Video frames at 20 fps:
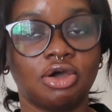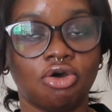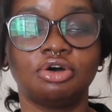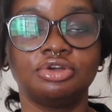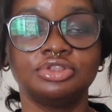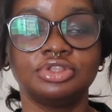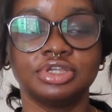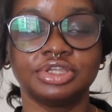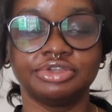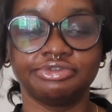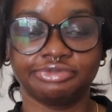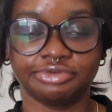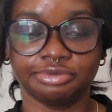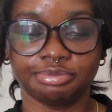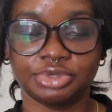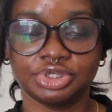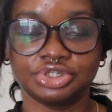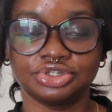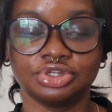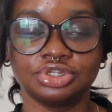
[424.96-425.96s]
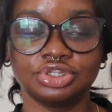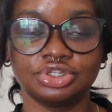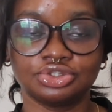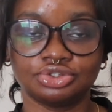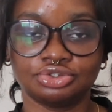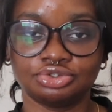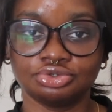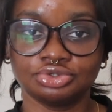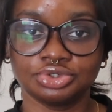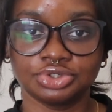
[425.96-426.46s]
All the information
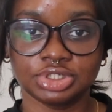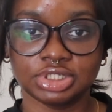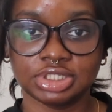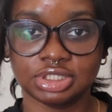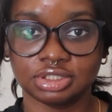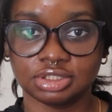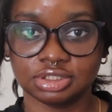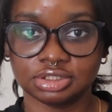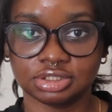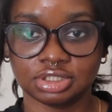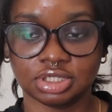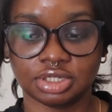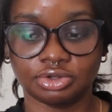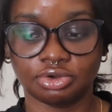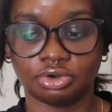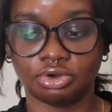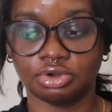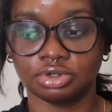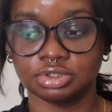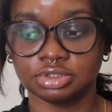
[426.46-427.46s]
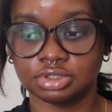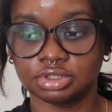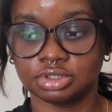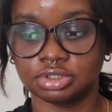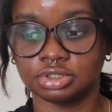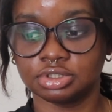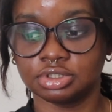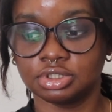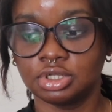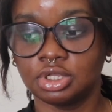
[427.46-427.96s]
is usually listed on
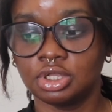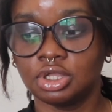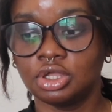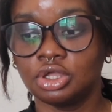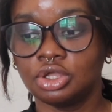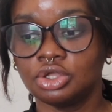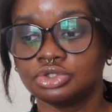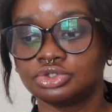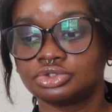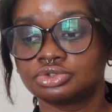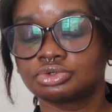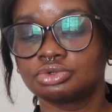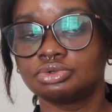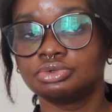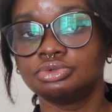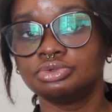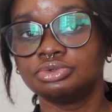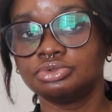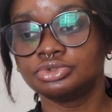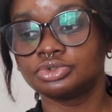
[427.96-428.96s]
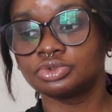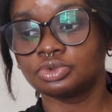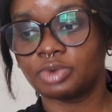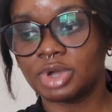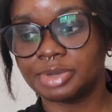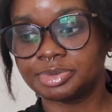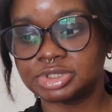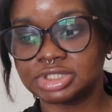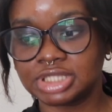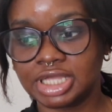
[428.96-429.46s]
the school's
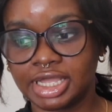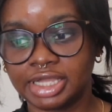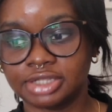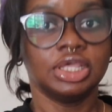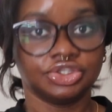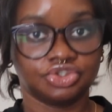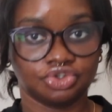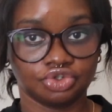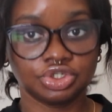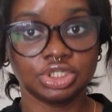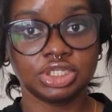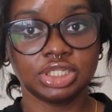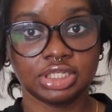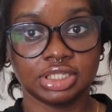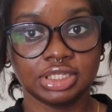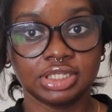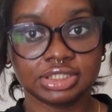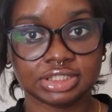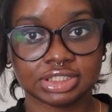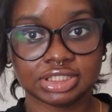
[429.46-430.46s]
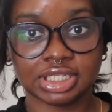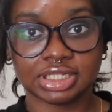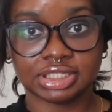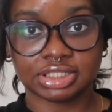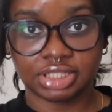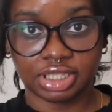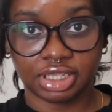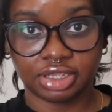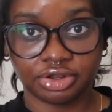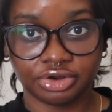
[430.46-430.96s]
website. It's usually listed
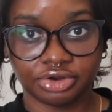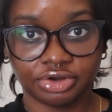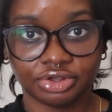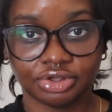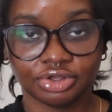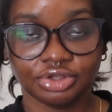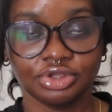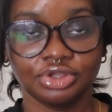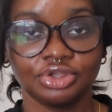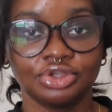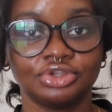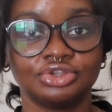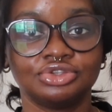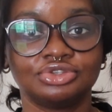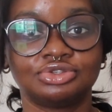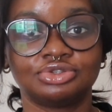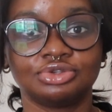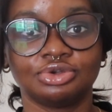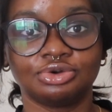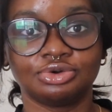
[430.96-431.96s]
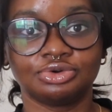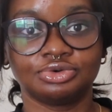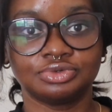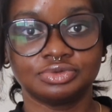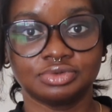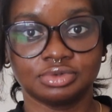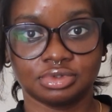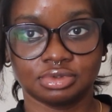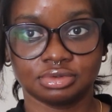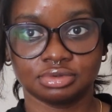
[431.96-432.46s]
there.
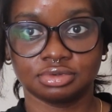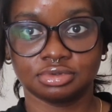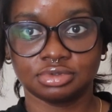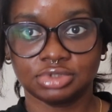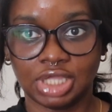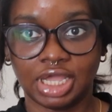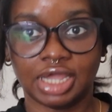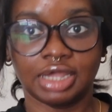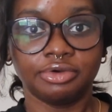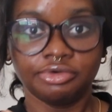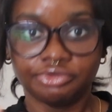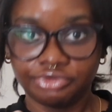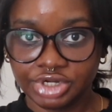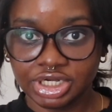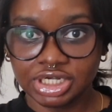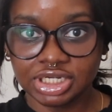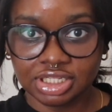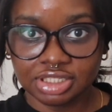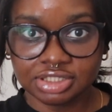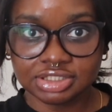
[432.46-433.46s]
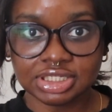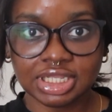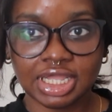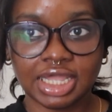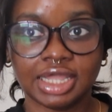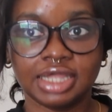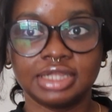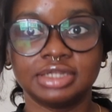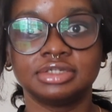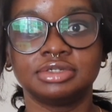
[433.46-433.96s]
So yeah, read it
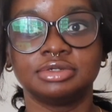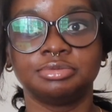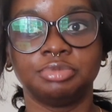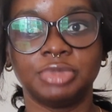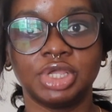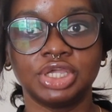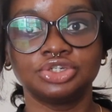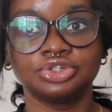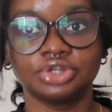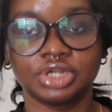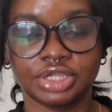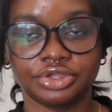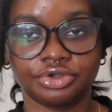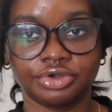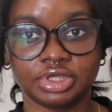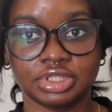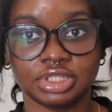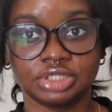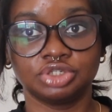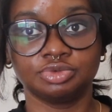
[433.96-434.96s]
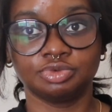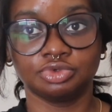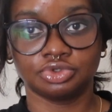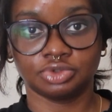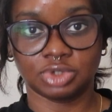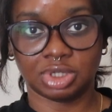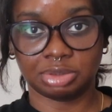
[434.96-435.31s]
and make sure that you're eligible to